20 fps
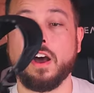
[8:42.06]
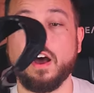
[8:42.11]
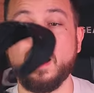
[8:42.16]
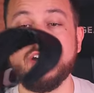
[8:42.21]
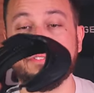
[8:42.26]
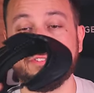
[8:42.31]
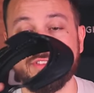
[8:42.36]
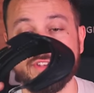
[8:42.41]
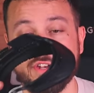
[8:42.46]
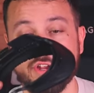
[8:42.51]

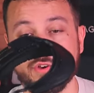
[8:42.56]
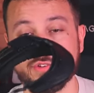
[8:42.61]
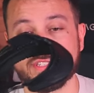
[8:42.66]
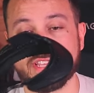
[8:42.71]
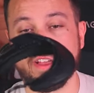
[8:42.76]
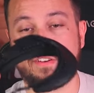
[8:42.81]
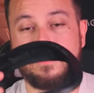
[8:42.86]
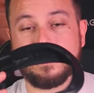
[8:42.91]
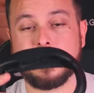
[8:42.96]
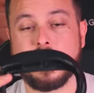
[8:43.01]
off the nose
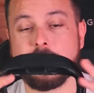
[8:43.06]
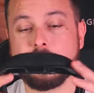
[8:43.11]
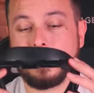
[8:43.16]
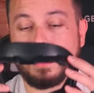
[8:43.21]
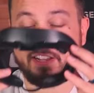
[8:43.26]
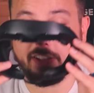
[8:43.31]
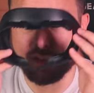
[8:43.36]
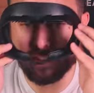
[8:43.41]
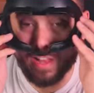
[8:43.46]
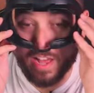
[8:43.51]
cover, now you're
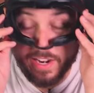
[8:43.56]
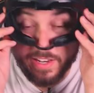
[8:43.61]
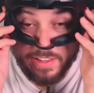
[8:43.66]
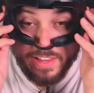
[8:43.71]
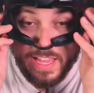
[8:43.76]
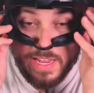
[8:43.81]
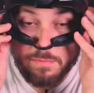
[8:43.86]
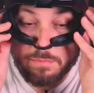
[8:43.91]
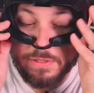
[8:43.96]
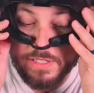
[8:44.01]
getting a lot of
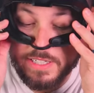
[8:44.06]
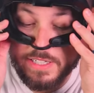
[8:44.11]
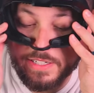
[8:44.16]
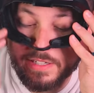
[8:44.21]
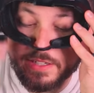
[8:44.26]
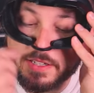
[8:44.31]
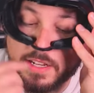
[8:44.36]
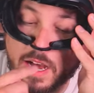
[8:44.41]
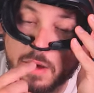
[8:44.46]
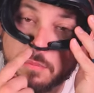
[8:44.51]
light
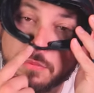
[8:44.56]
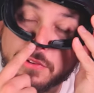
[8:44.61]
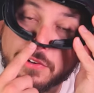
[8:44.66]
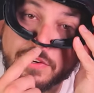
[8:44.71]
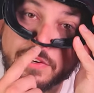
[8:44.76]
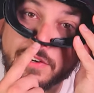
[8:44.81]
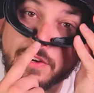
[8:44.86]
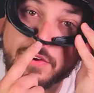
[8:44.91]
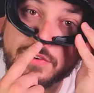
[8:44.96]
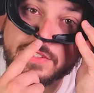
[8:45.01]
bleed up through
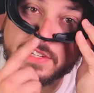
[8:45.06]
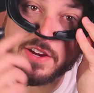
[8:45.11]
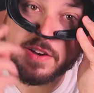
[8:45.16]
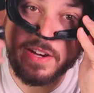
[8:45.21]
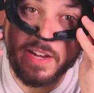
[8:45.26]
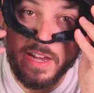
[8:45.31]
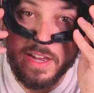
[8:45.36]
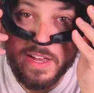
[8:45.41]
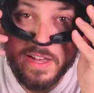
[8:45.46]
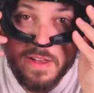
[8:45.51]
your nose
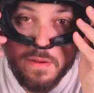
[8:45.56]
area,